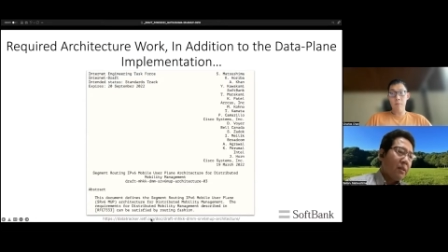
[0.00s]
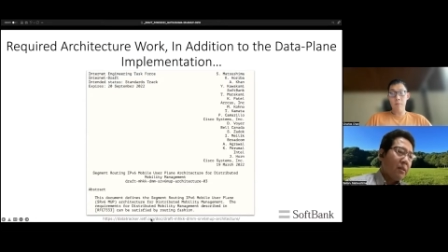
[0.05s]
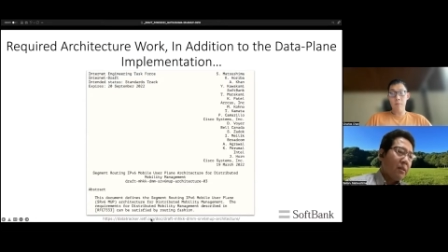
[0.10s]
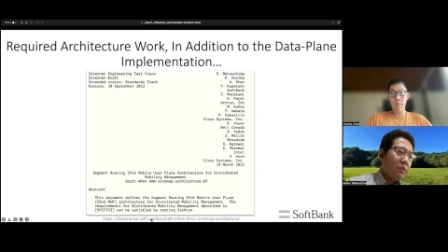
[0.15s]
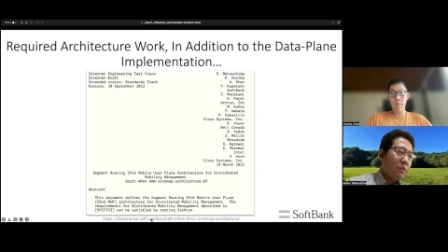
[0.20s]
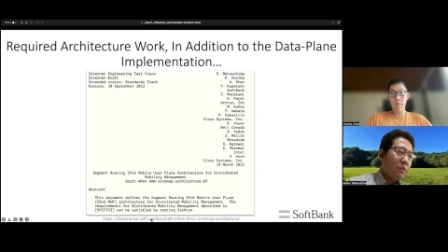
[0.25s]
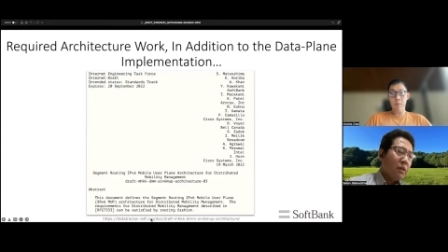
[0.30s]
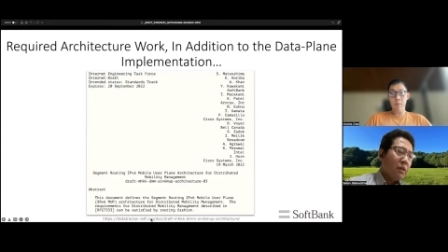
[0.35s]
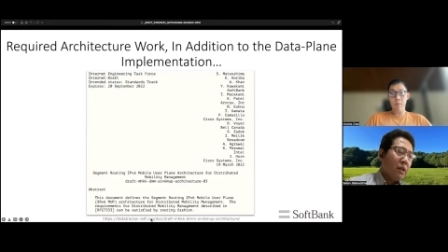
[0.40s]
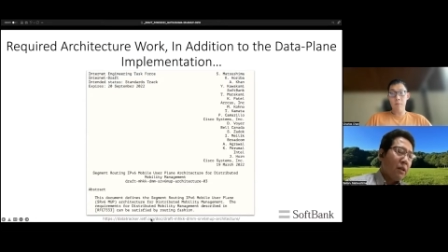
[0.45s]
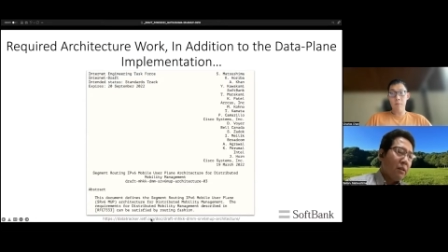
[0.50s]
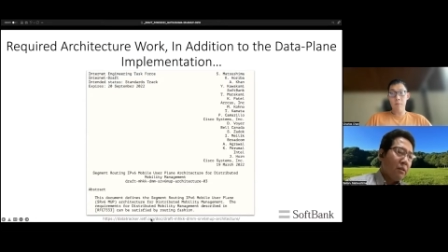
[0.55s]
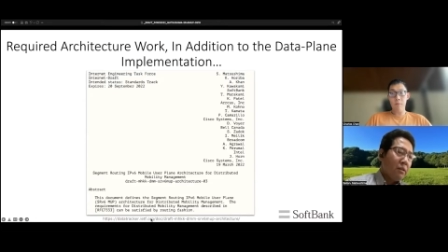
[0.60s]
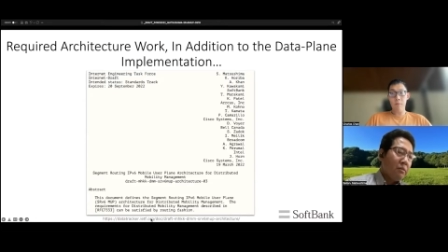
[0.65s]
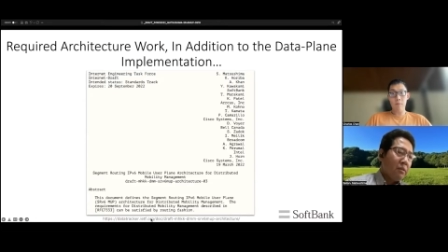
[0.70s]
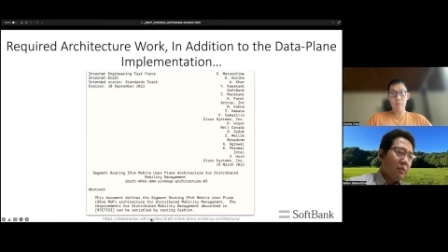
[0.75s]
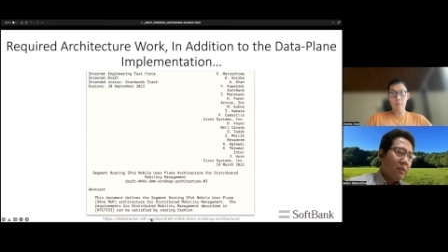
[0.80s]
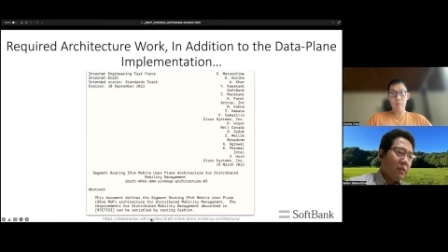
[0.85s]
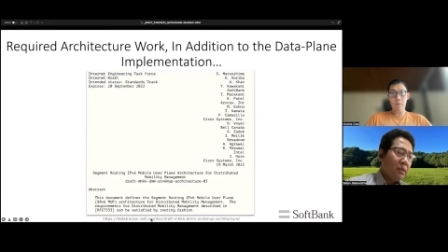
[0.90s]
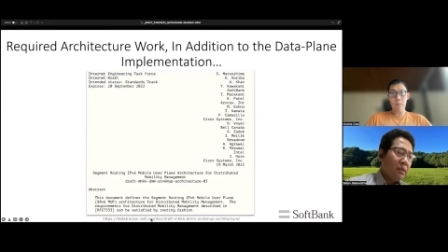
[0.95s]

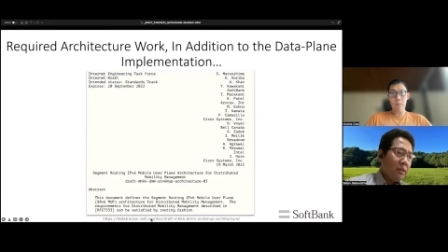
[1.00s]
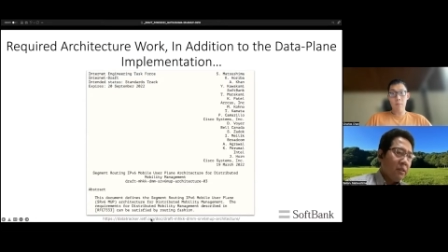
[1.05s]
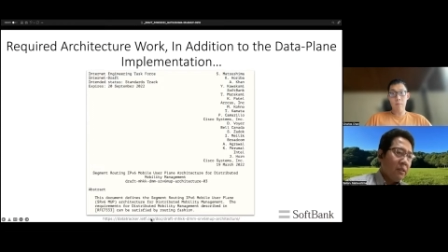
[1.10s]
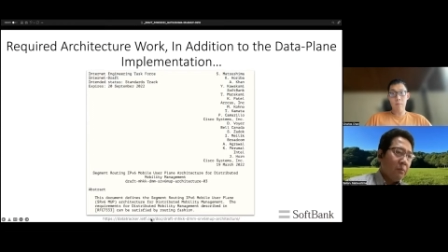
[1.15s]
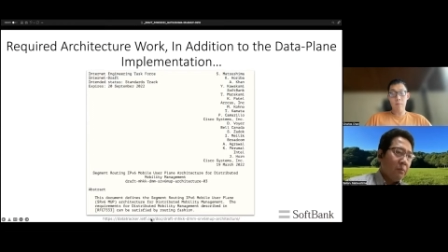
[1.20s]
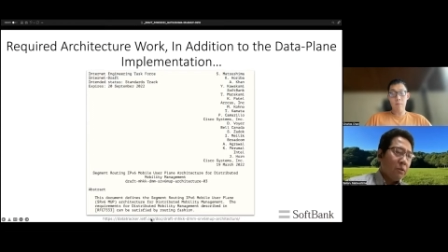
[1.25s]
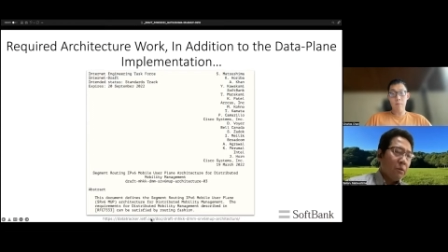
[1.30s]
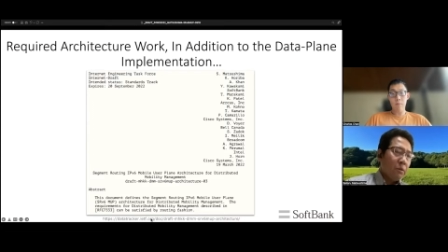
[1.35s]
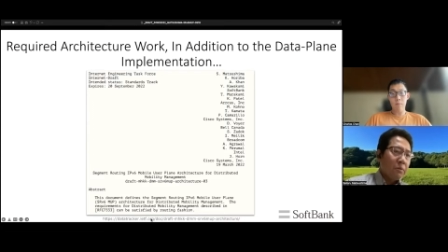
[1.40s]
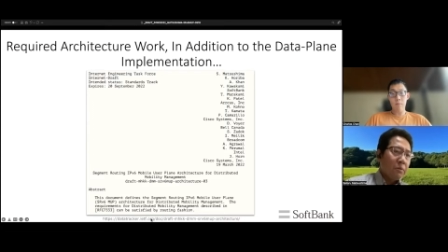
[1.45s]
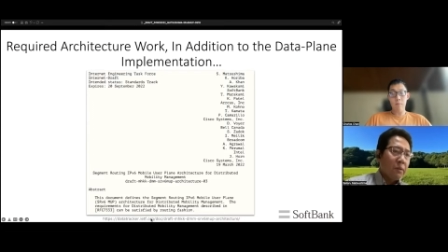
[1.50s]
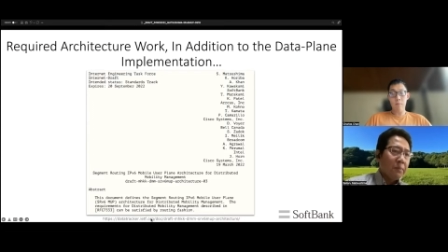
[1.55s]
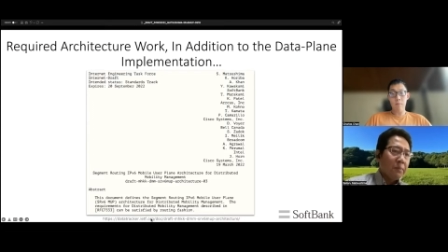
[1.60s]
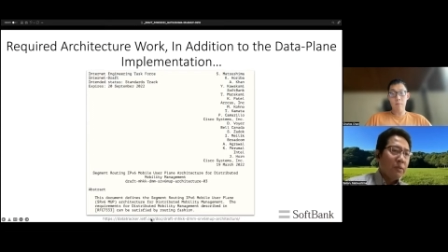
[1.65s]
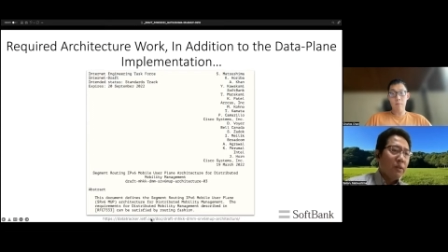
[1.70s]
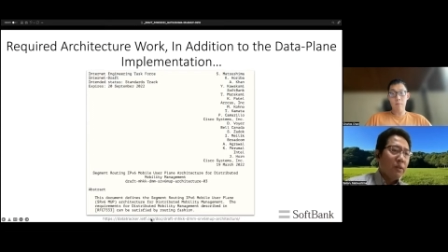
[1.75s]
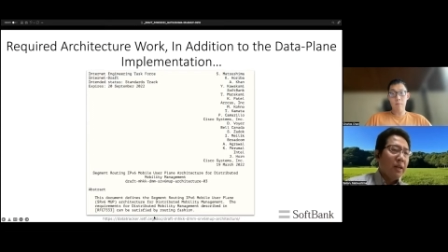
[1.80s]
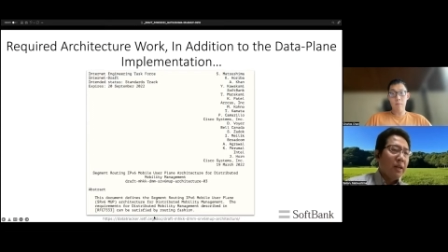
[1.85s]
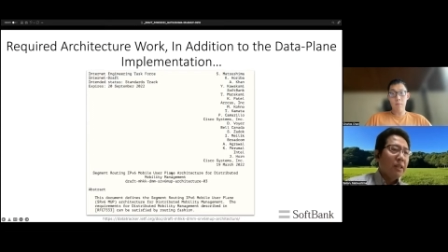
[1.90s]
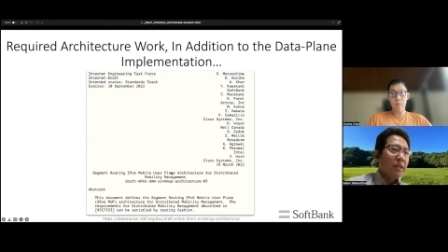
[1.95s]
URL in the bottom of the
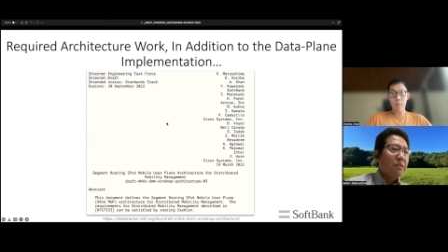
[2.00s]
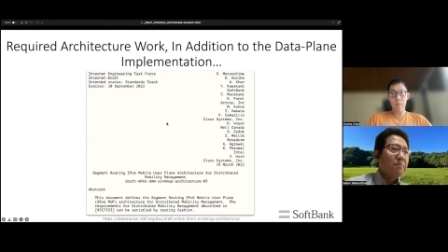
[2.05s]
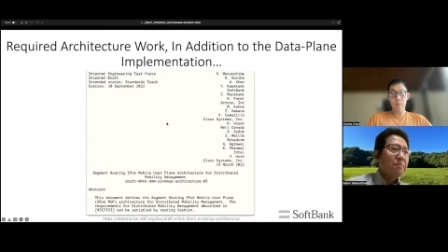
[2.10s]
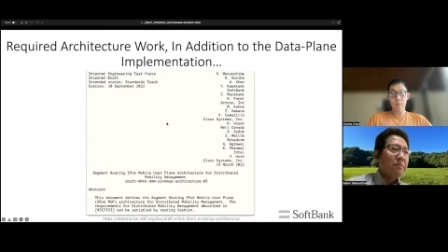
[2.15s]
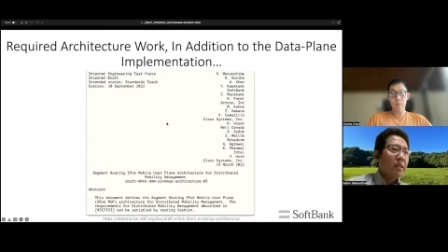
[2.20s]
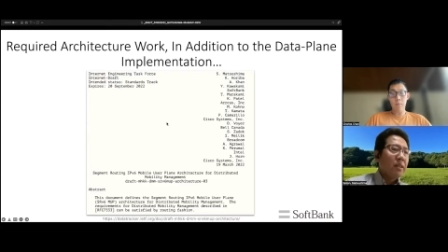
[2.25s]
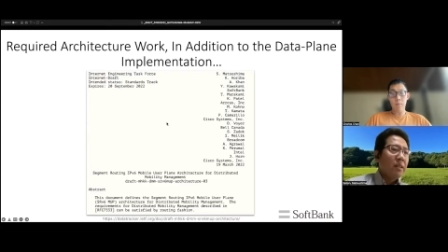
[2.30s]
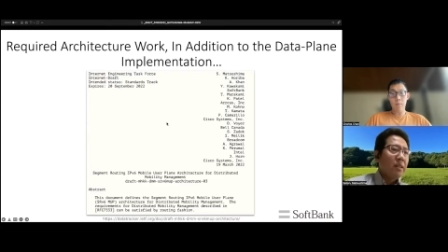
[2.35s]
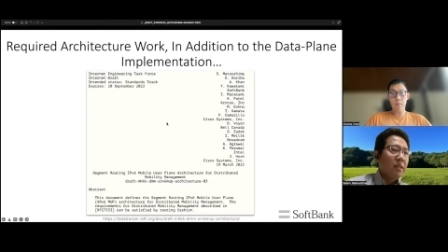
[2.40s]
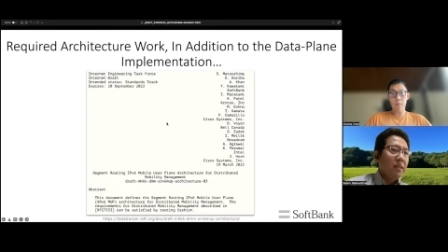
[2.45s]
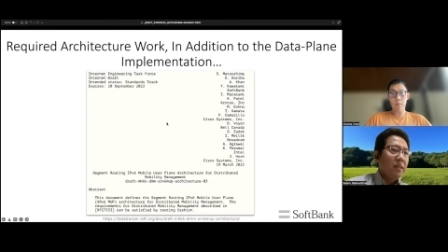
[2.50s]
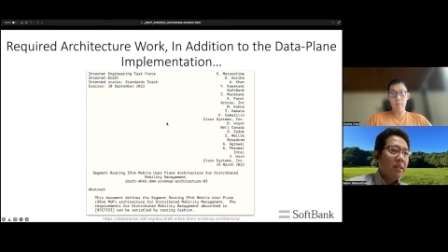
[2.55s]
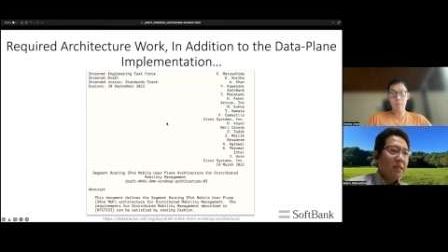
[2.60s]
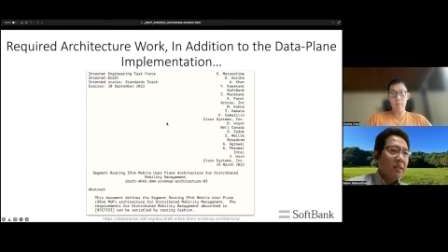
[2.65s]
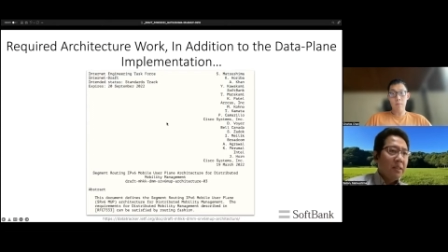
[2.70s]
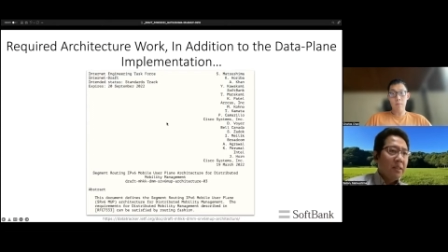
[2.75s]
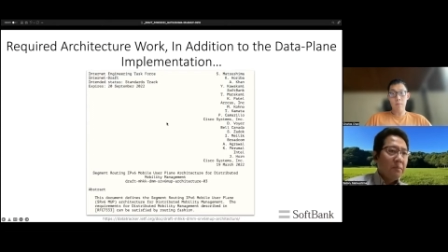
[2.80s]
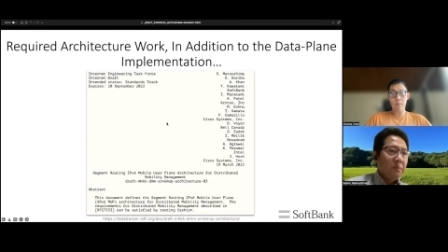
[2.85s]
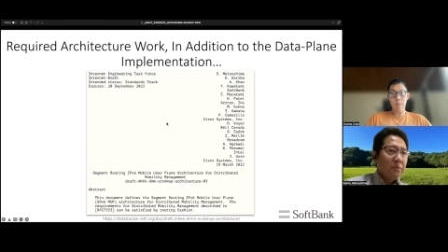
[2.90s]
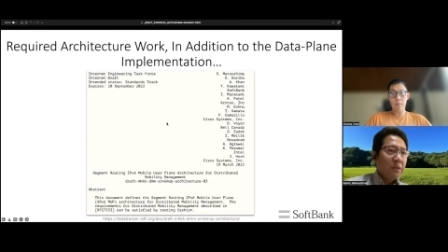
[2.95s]
slide.
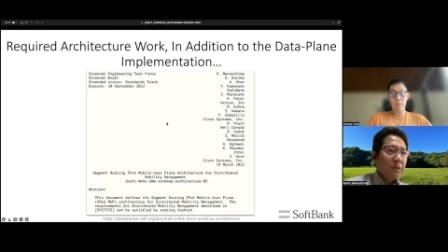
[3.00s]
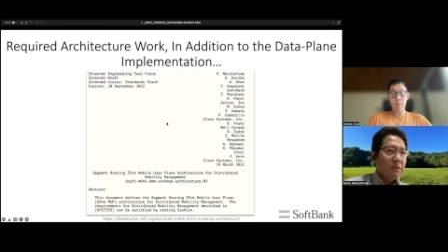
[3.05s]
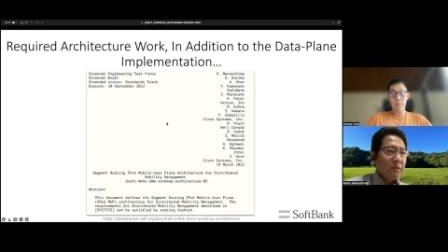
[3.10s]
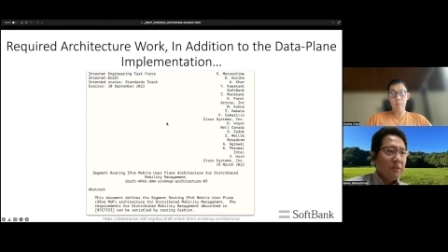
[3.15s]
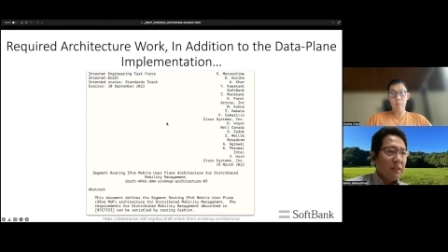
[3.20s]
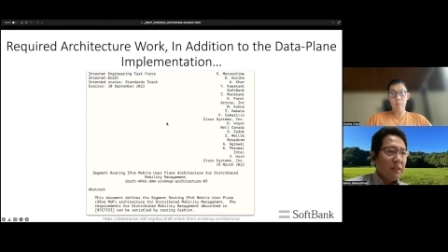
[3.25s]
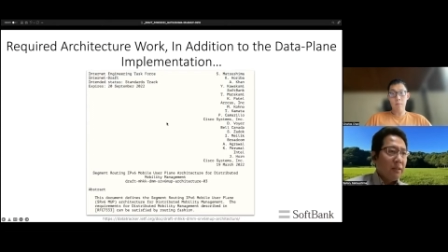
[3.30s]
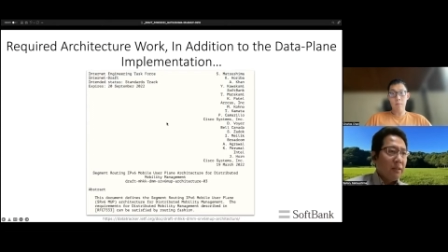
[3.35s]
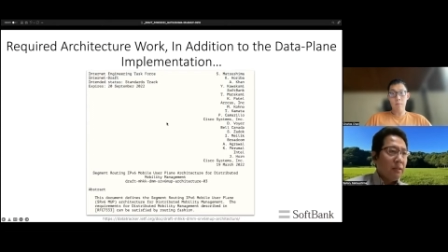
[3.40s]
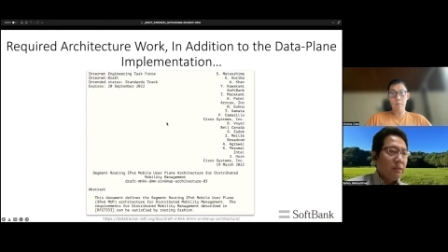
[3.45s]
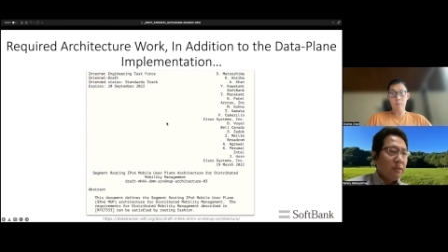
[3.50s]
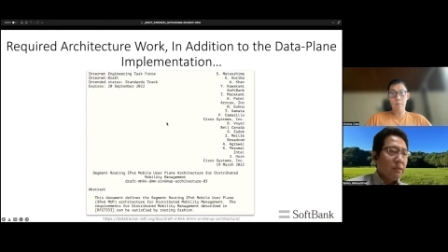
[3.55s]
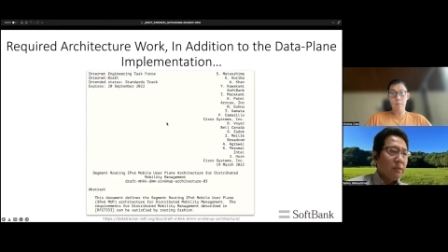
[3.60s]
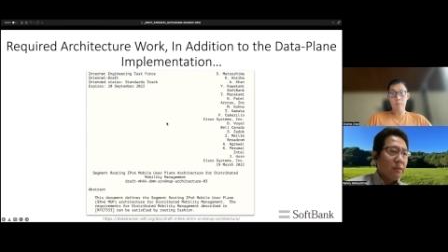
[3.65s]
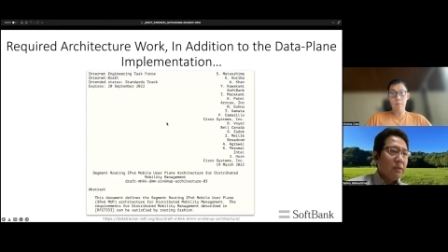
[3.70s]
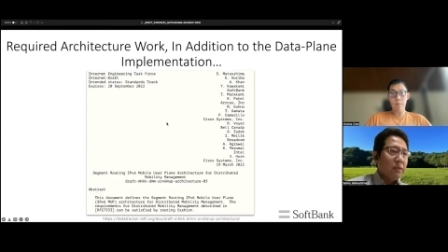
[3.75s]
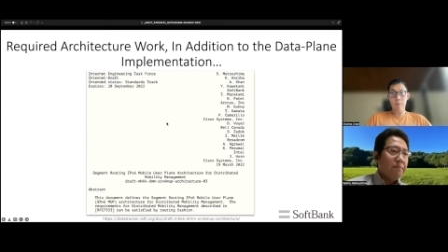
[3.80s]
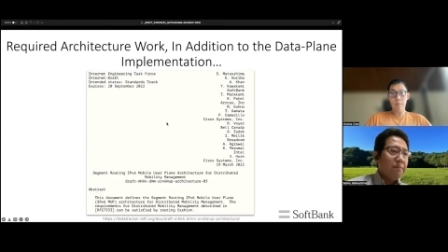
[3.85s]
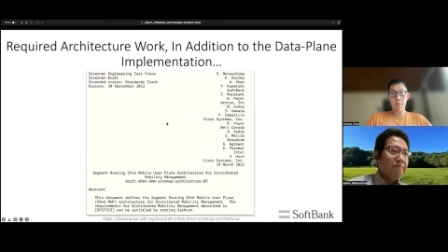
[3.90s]
Please take a look.